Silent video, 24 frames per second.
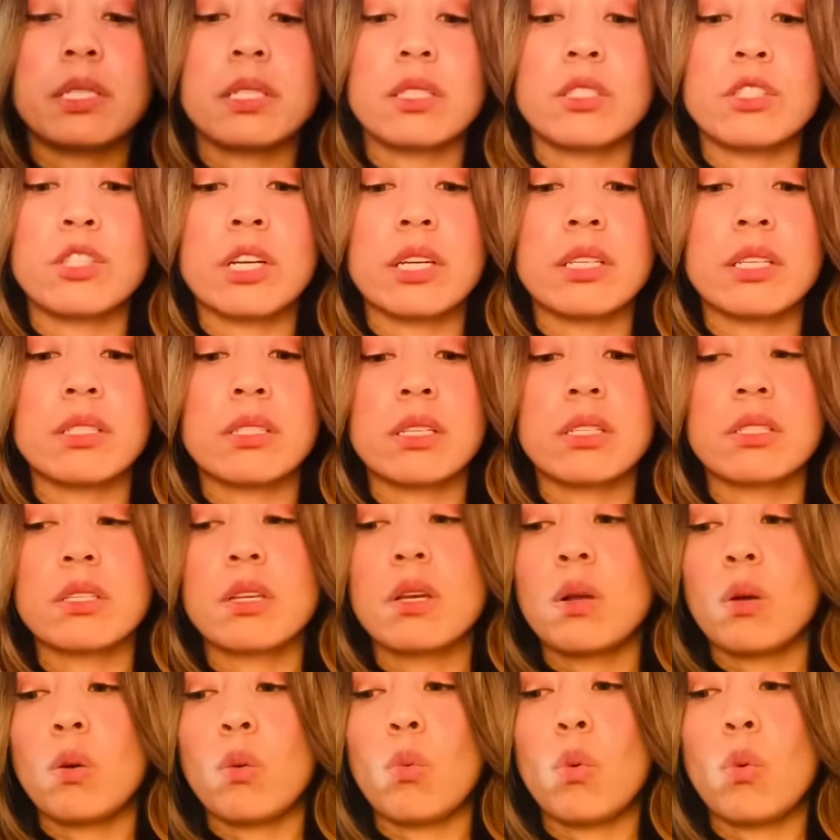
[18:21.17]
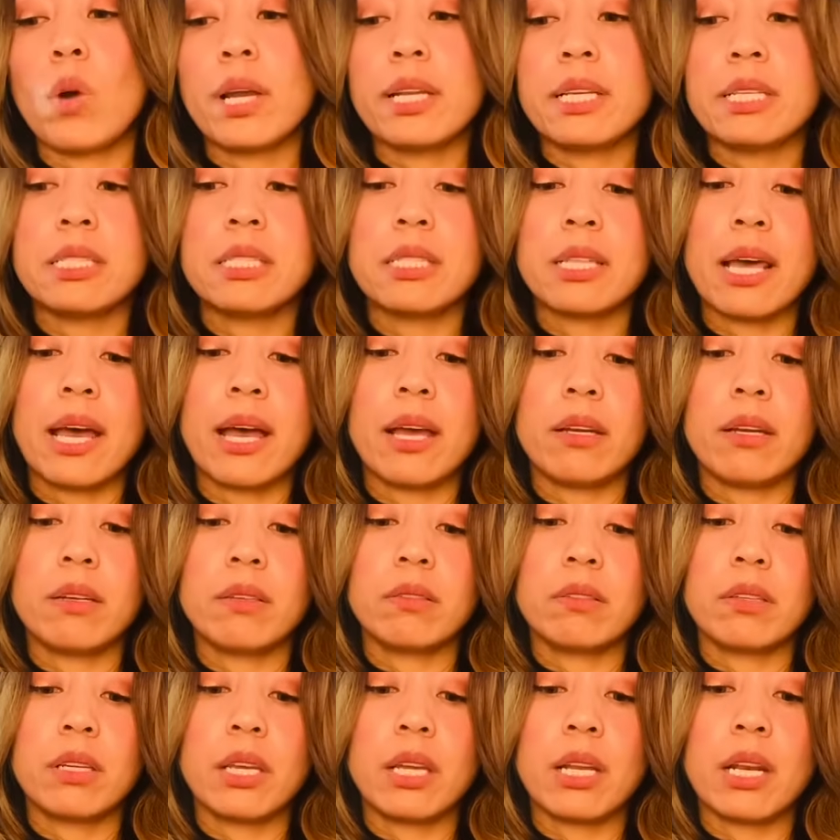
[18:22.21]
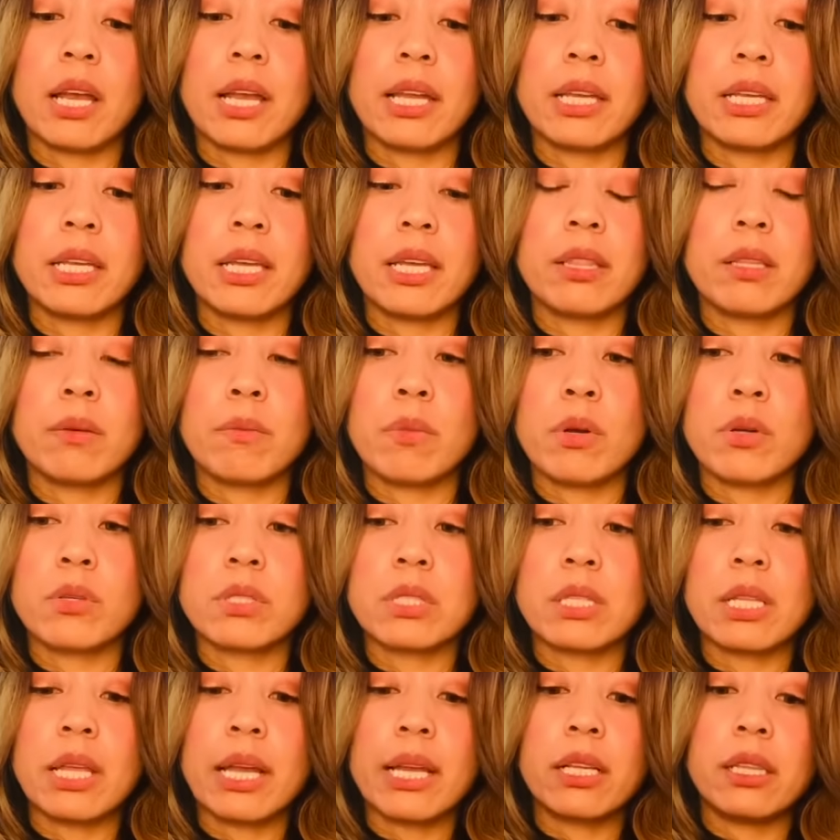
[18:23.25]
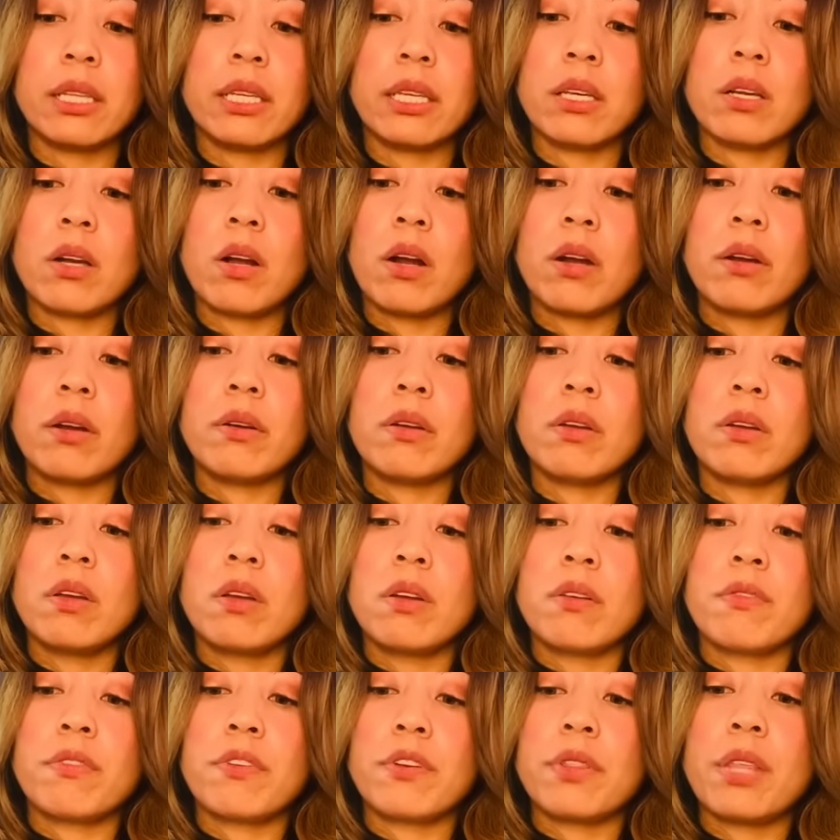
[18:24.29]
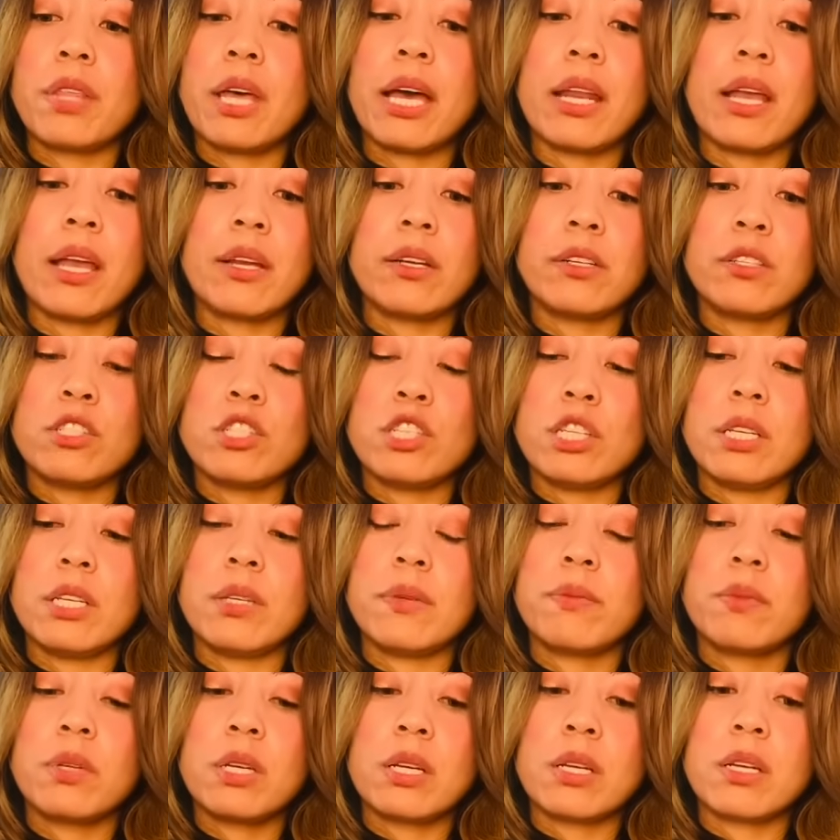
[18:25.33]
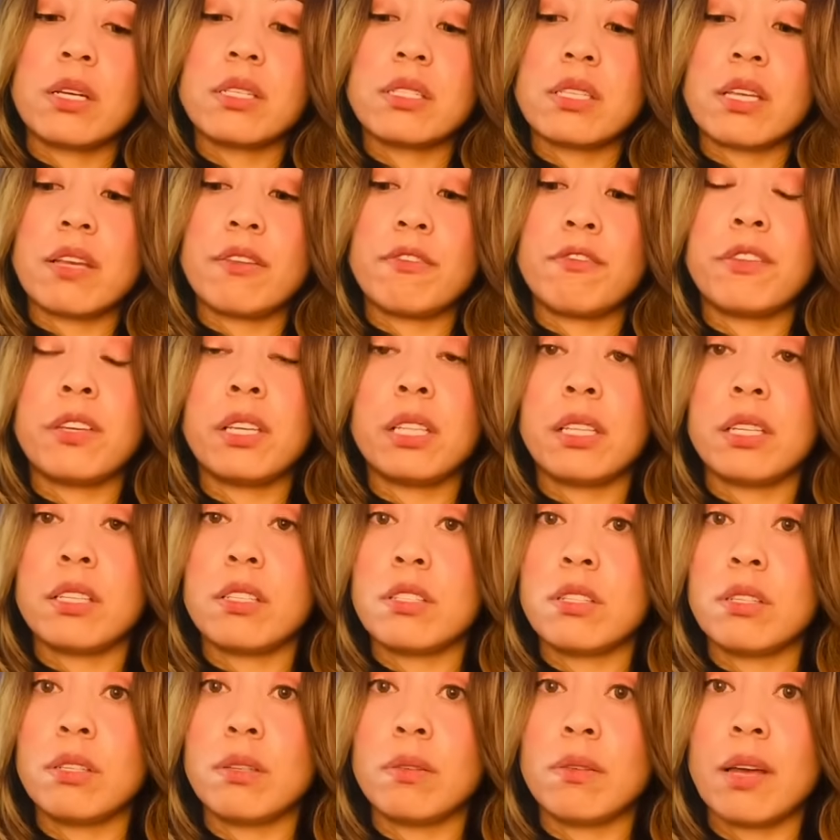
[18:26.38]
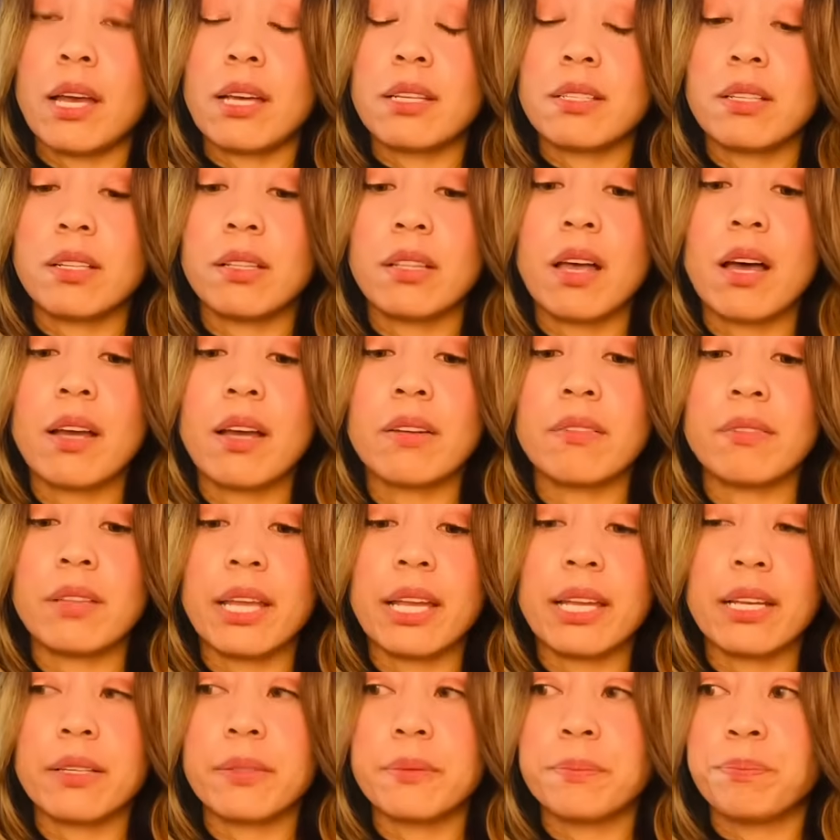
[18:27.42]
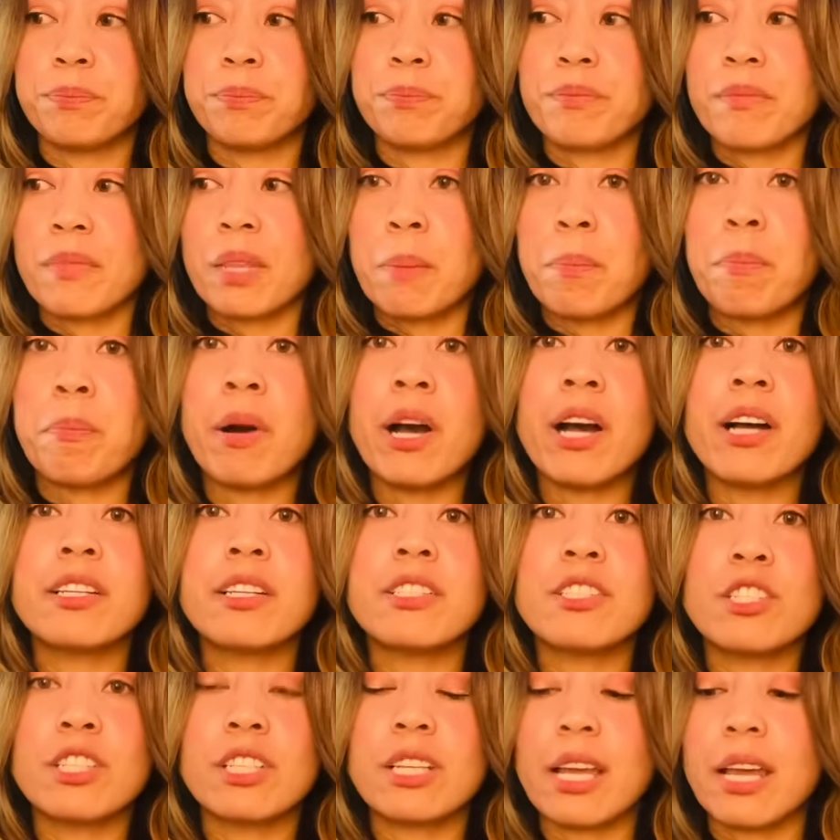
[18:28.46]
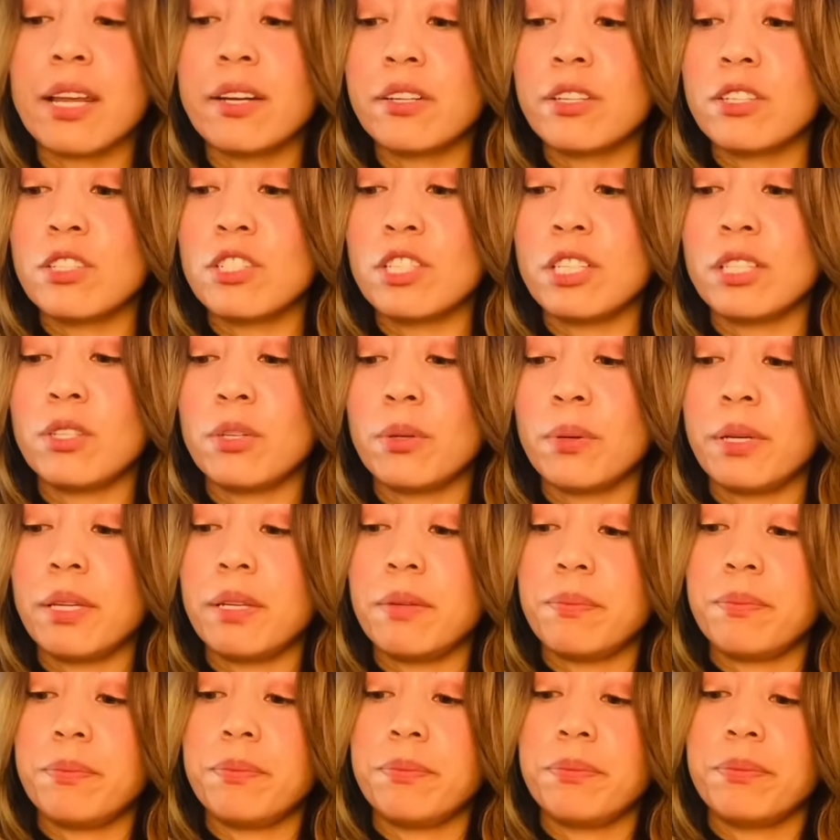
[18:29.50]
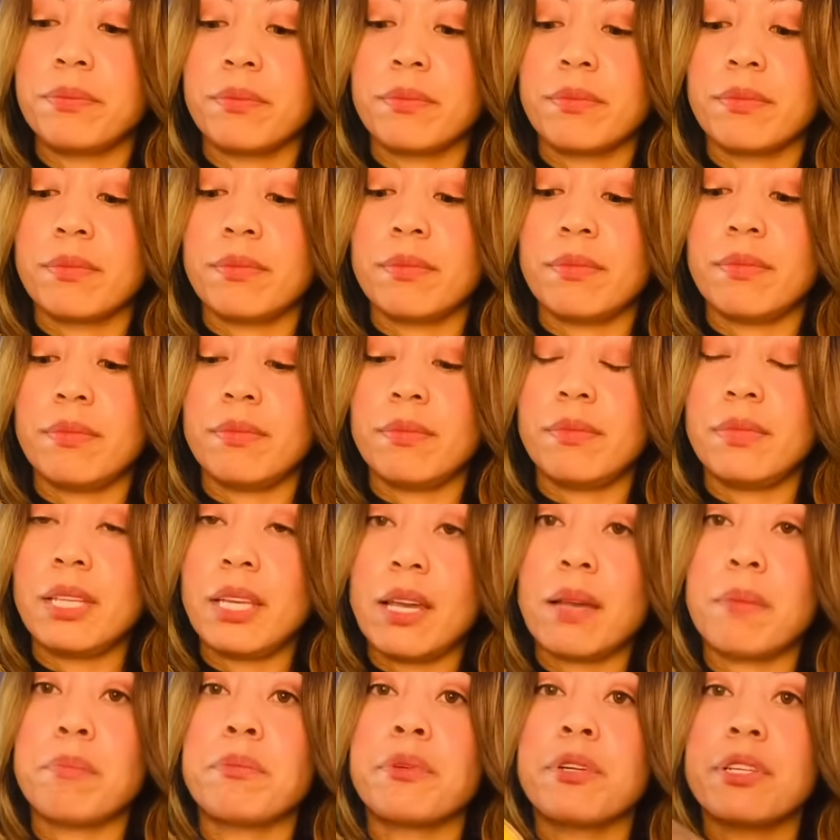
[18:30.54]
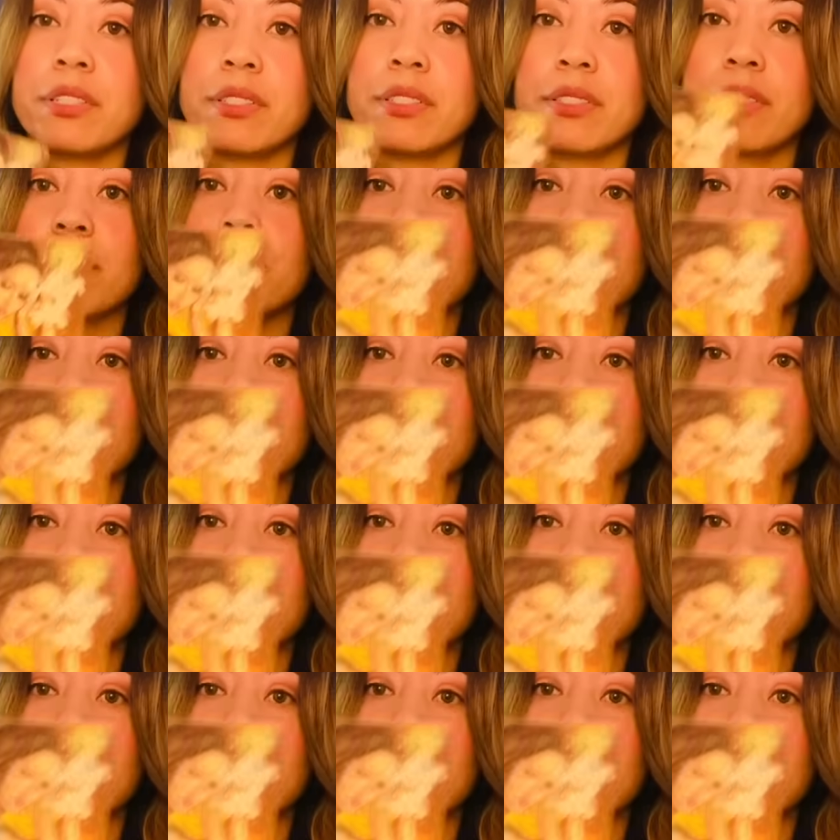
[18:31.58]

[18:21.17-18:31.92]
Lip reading: to justice. What is that? Can I get the most likely card for that energy? Because I feel it too. It has a lot of like pungent energy to it. The Empress.